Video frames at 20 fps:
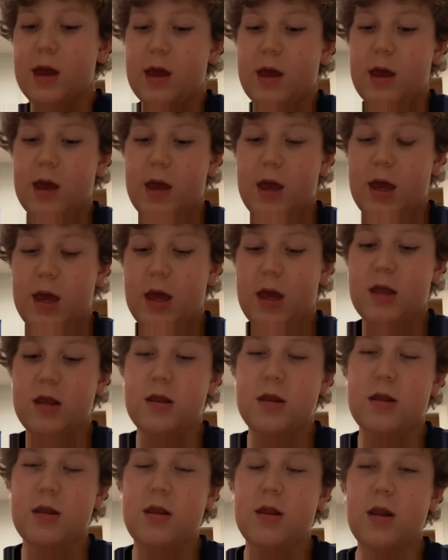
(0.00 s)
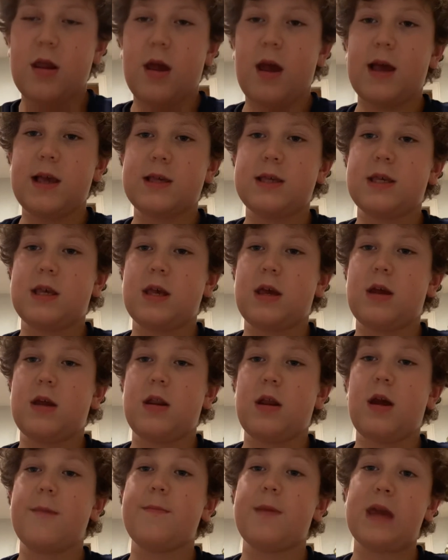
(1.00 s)
And I said,
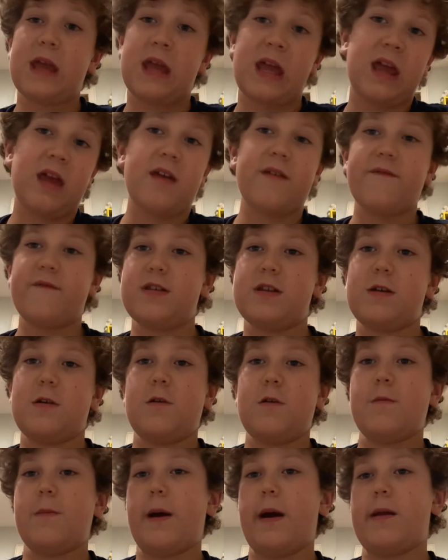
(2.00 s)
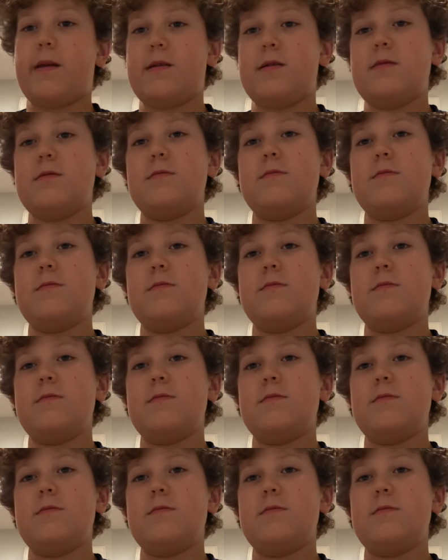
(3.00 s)
I'm making a video about it.